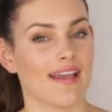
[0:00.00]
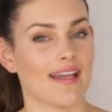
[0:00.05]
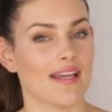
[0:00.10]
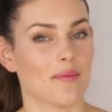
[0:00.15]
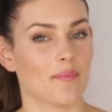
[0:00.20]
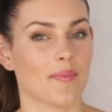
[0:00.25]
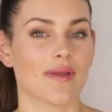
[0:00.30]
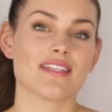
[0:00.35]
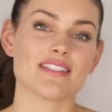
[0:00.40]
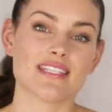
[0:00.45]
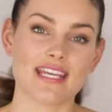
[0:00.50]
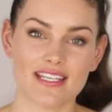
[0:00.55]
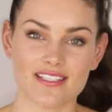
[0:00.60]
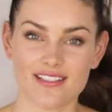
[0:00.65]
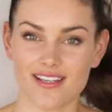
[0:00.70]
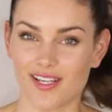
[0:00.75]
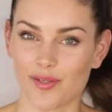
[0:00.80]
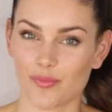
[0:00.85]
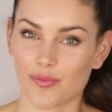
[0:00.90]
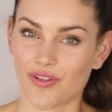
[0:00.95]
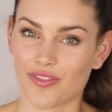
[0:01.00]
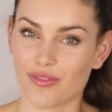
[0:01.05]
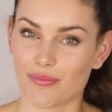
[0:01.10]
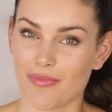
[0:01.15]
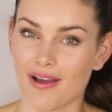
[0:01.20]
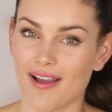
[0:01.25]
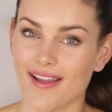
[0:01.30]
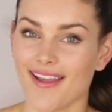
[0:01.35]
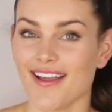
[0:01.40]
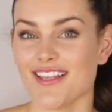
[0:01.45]
um, a date night with
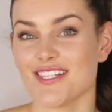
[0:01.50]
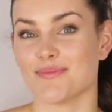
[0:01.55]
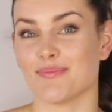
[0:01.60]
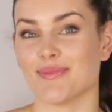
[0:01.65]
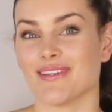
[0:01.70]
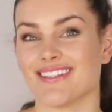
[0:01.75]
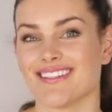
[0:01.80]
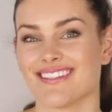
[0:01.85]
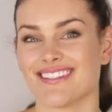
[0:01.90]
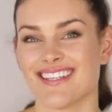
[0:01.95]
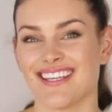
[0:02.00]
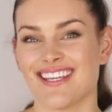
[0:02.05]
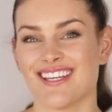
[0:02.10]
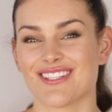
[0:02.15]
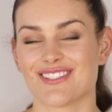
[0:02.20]
my husband.